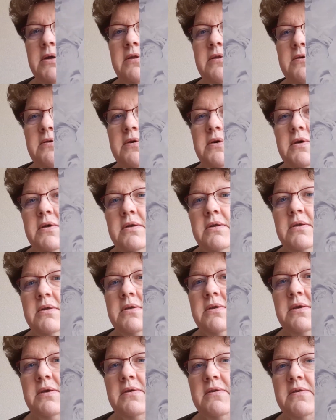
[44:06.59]
to
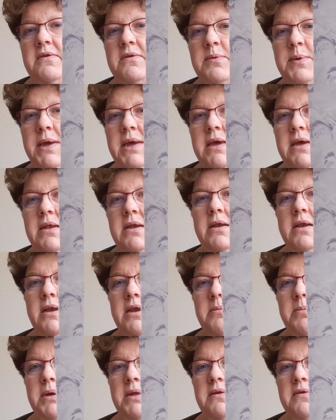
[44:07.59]
just tweak it a
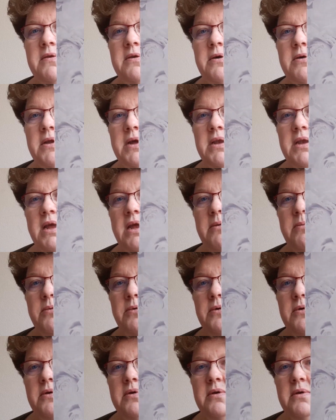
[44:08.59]
little bit so that it
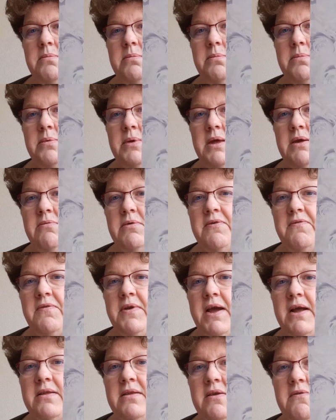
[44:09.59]
would be
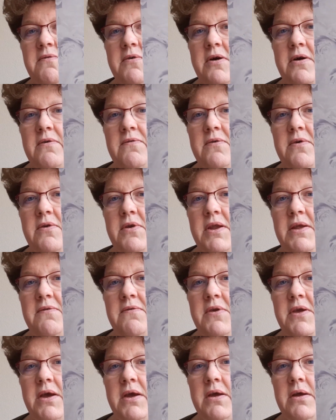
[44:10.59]
reflective of
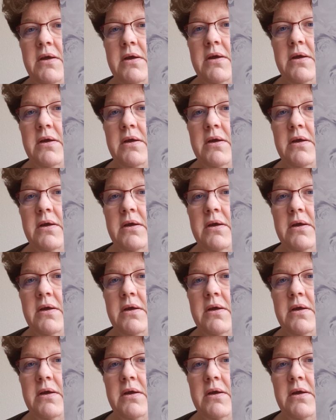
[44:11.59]
Olivia